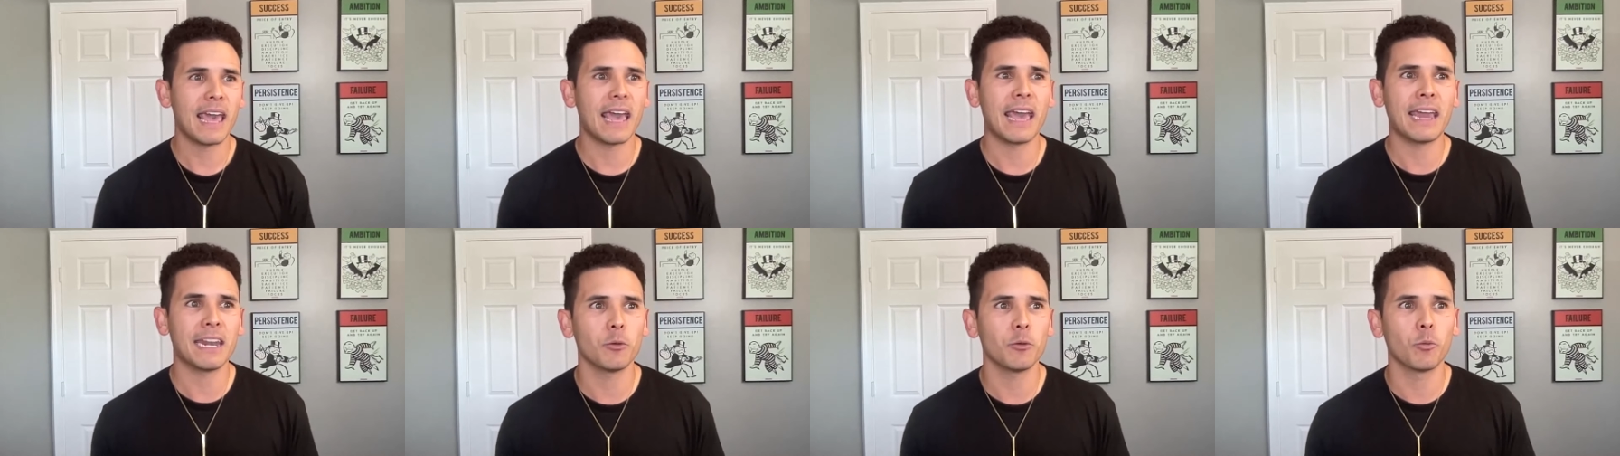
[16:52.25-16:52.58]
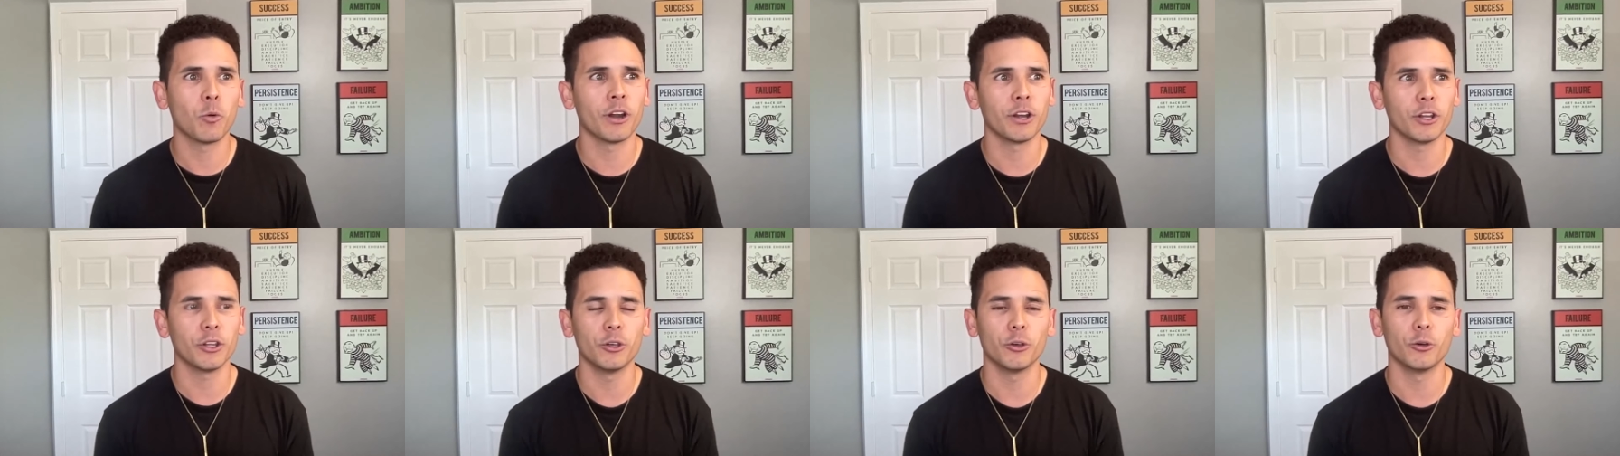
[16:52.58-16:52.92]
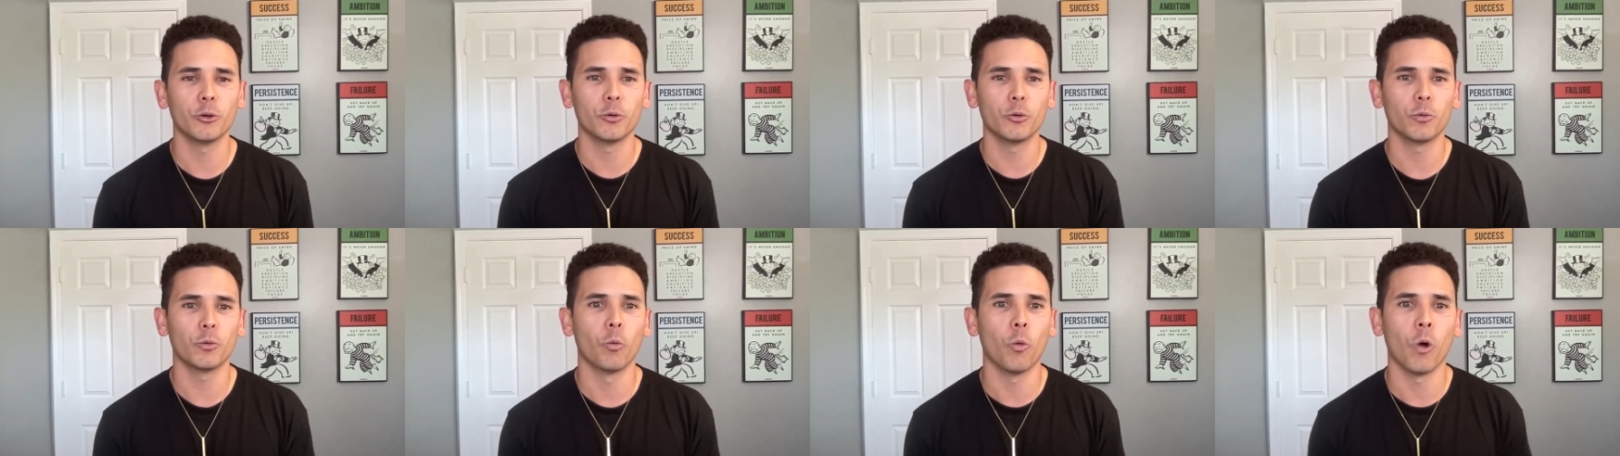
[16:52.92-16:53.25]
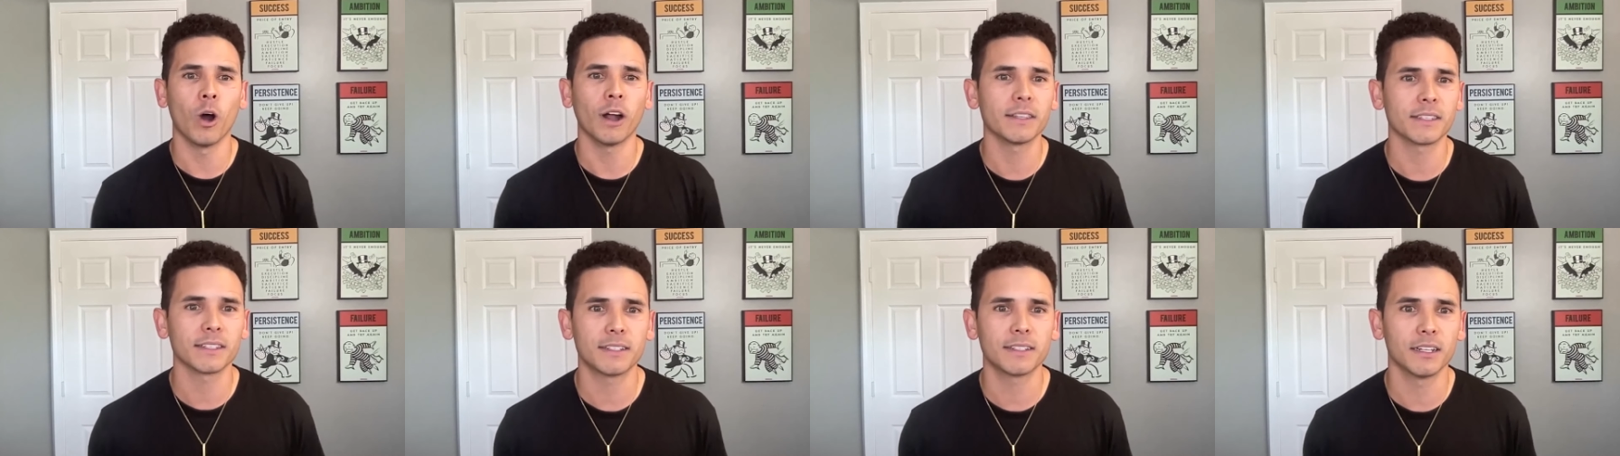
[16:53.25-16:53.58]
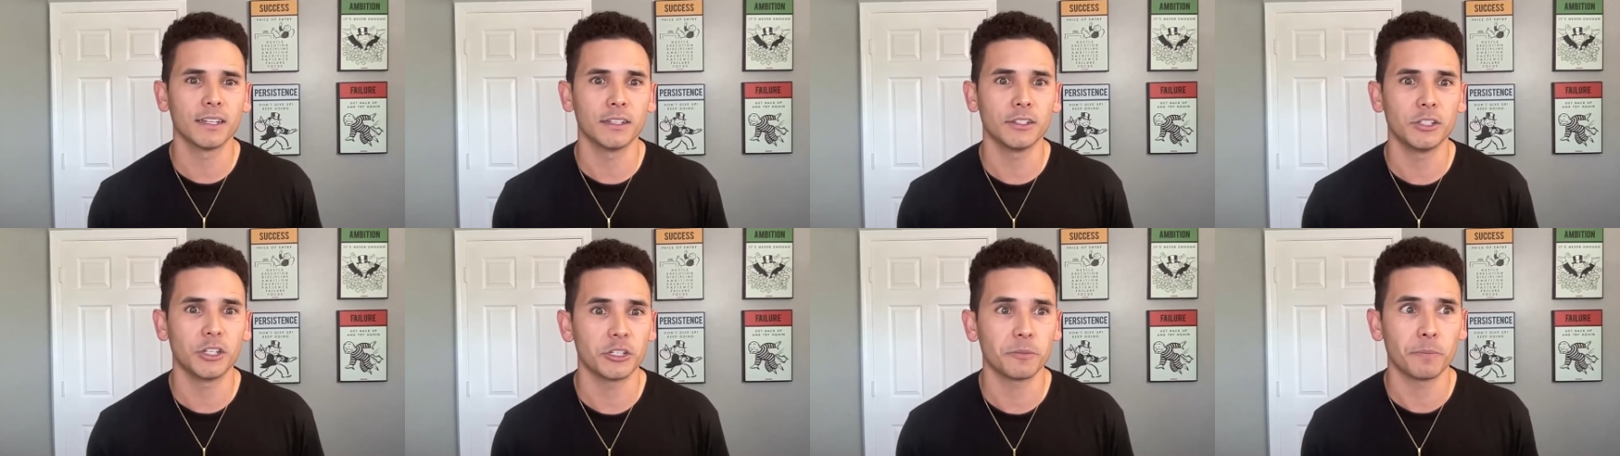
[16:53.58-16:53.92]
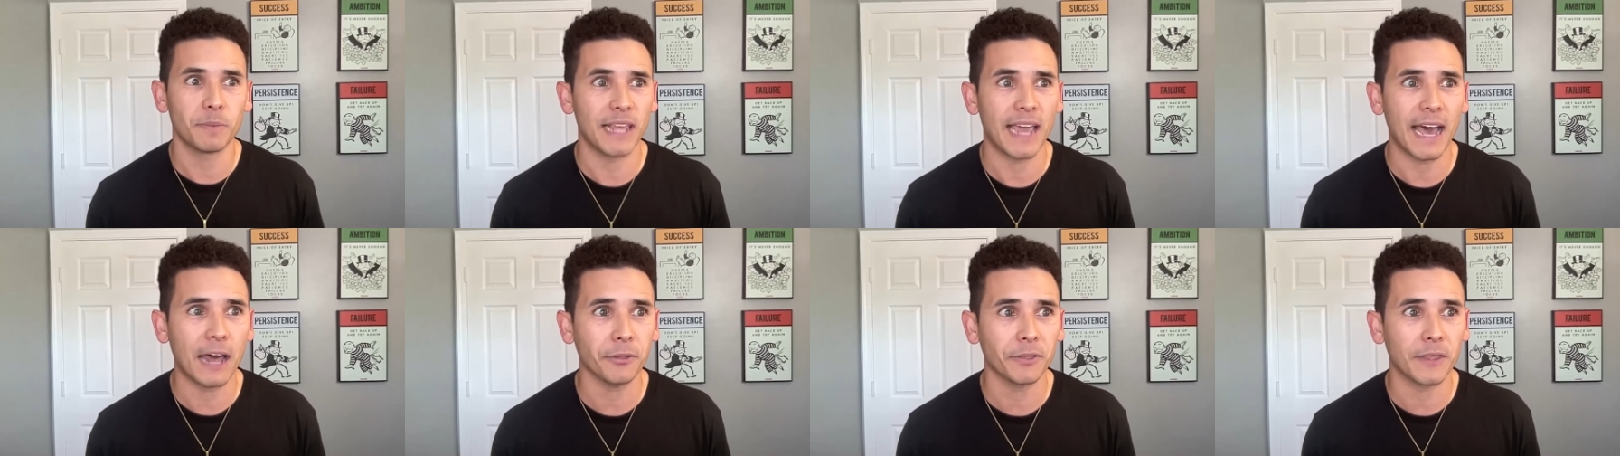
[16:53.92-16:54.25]
anyone who wants to
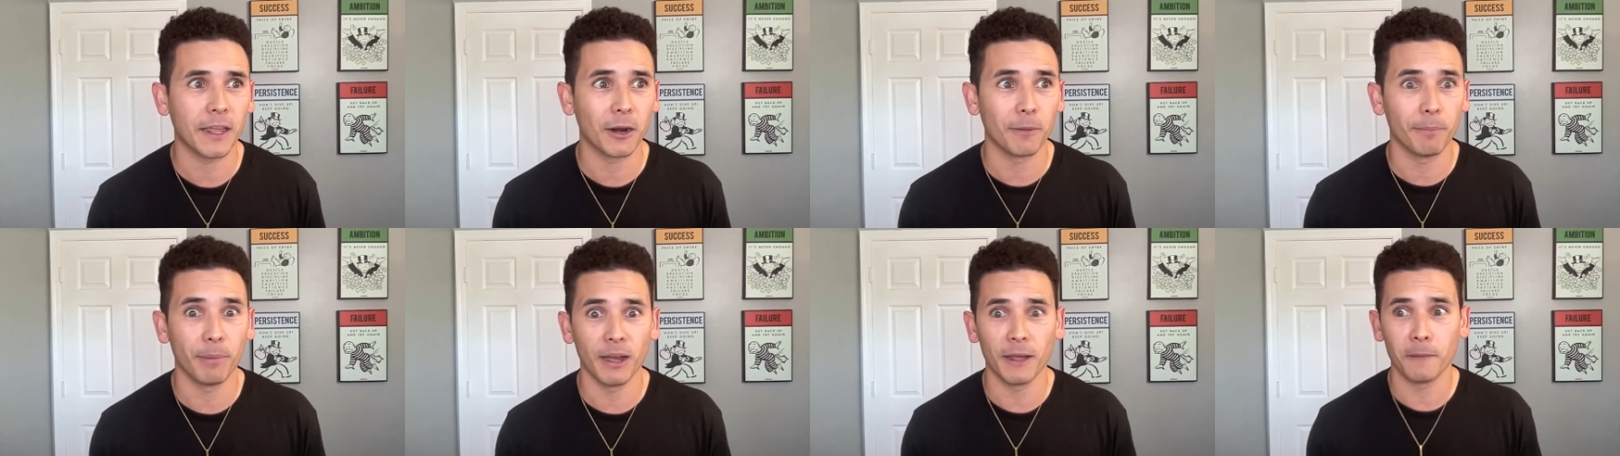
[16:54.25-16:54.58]
just be out there.